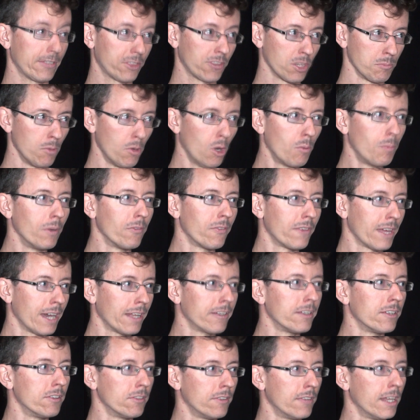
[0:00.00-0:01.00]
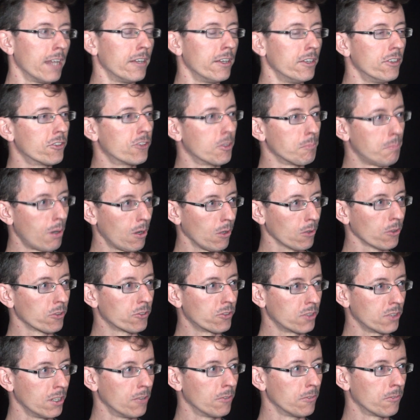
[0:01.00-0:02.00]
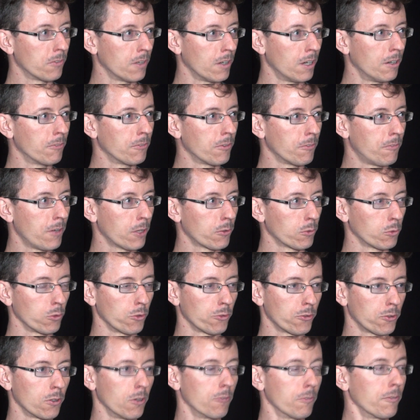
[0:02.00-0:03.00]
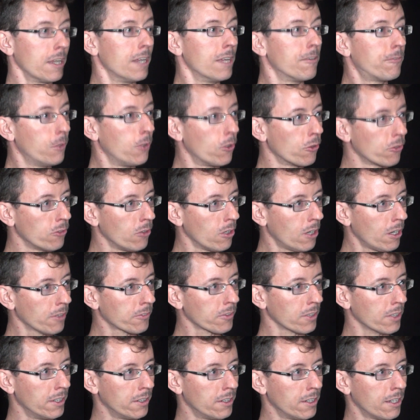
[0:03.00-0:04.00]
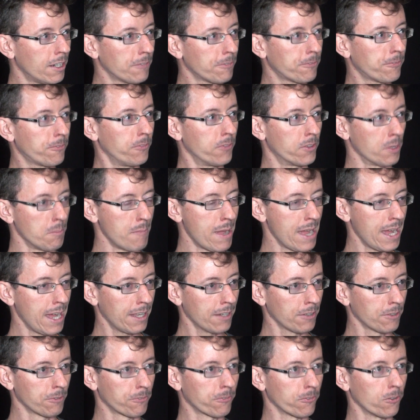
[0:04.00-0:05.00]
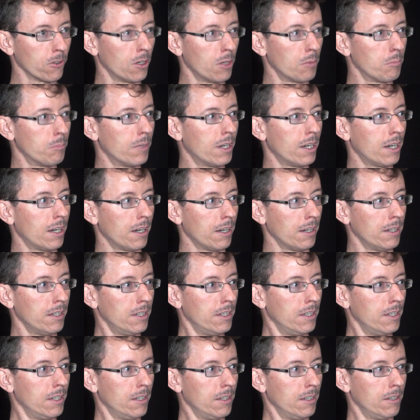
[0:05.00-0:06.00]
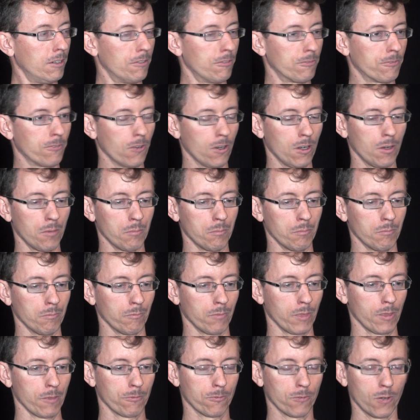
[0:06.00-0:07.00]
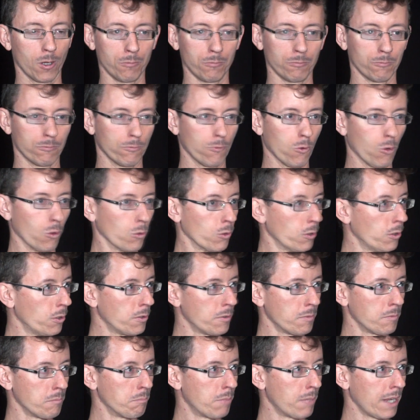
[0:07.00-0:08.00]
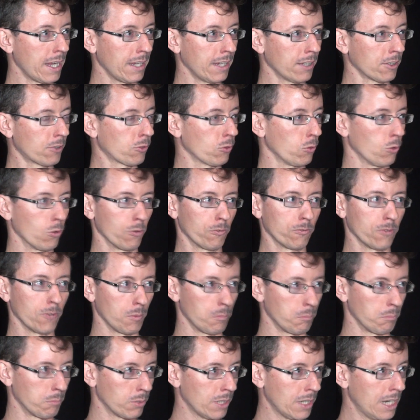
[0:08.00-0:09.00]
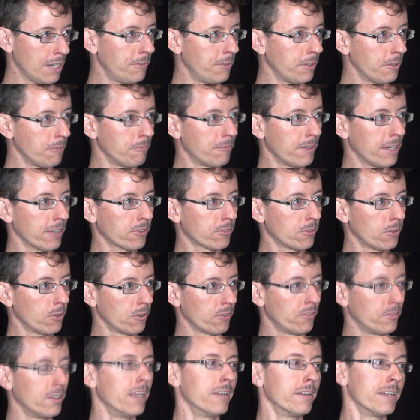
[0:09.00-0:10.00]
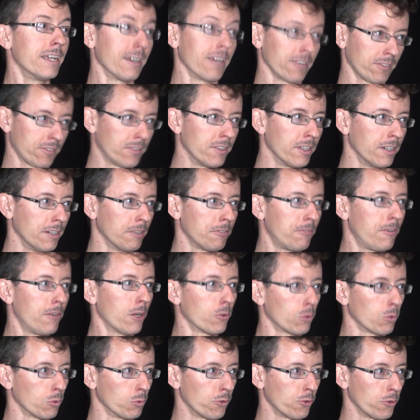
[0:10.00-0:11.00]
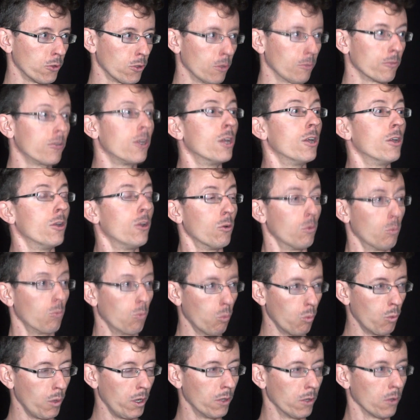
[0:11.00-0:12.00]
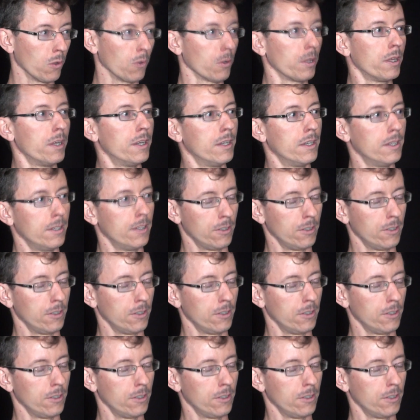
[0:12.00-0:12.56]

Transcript: At the moment, that is the policy of the Federal Reserve. If there's not enough demand from foreign banks or from private investors, then yes, the Federal Reserve will